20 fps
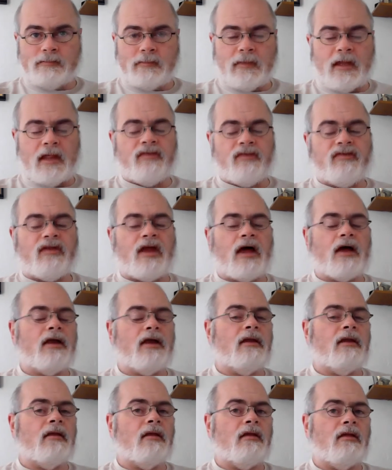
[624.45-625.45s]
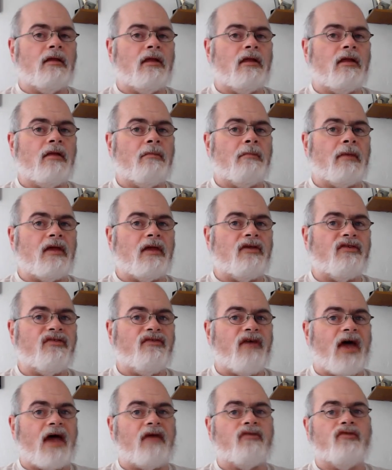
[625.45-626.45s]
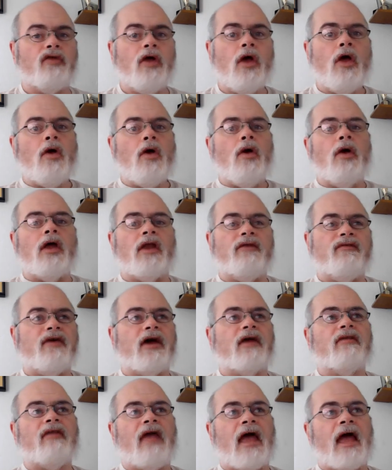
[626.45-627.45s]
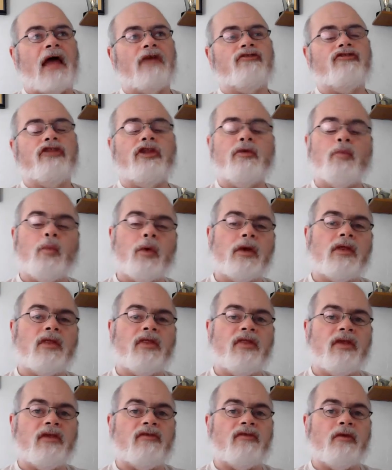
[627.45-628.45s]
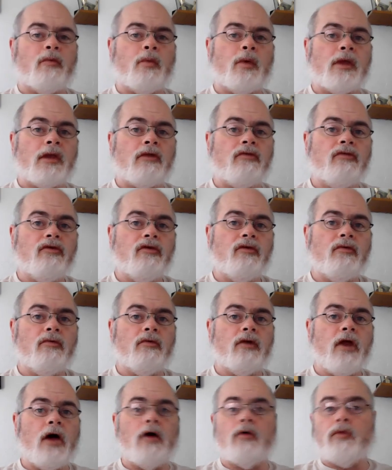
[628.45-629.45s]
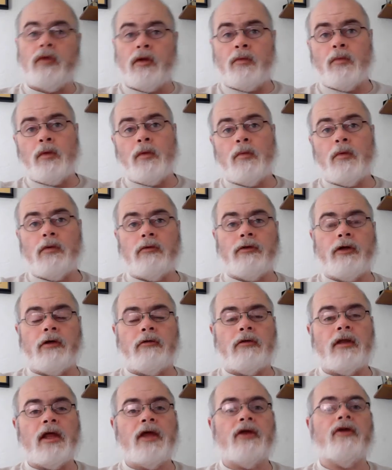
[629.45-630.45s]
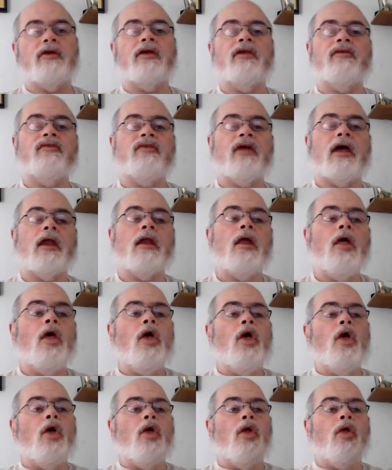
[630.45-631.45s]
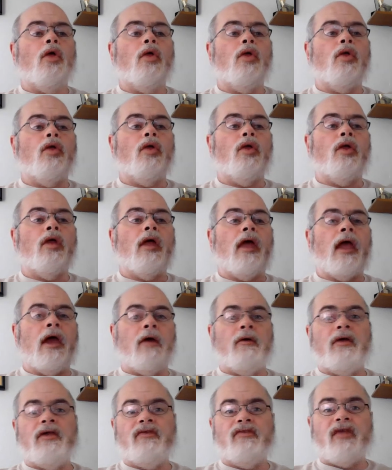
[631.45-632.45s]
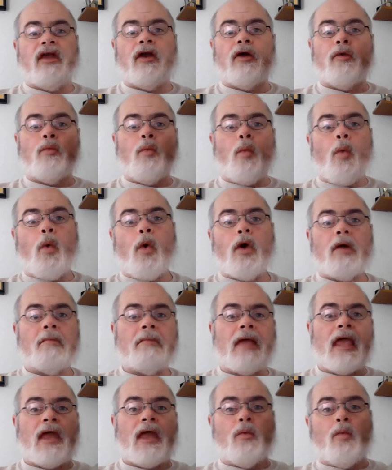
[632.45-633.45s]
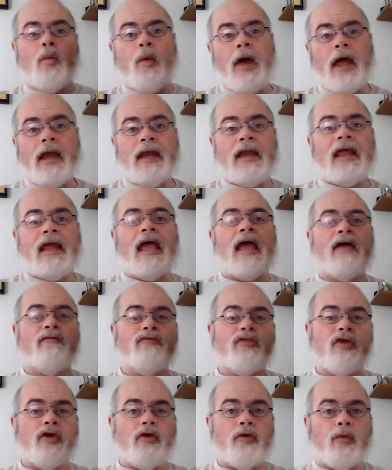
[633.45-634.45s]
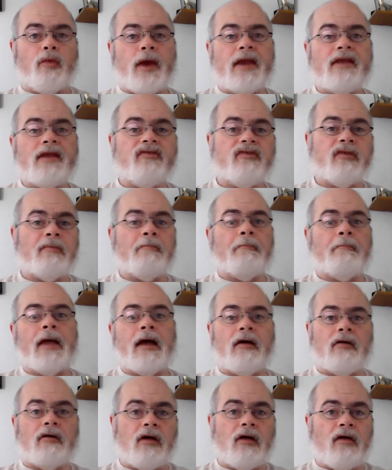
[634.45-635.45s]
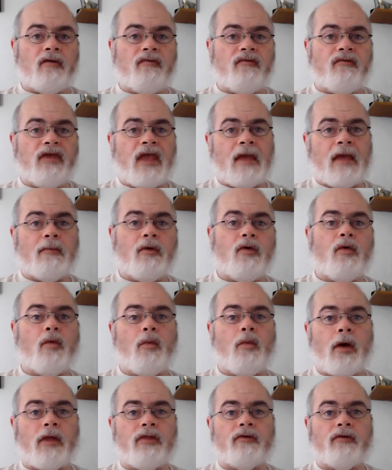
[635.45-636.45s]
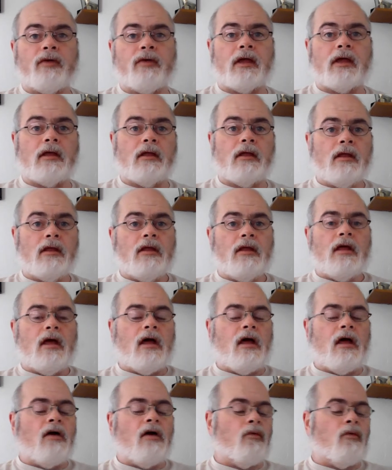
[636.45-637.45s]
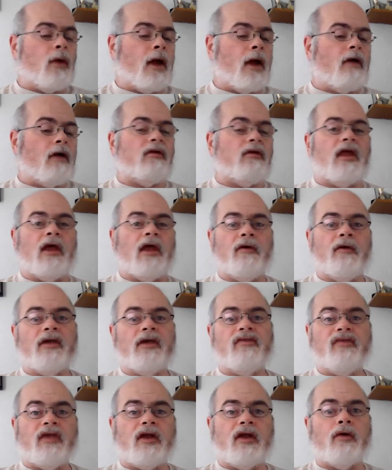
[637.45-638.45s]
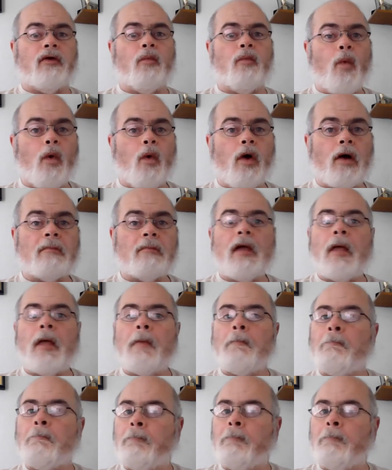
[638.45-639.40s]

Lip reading: it's not going to be as fast. In fact, actually, one of the things that we do know, we'll know later, is that areas that are warm and wet have the greatest amount of chemical weathering around. Areas that are warm,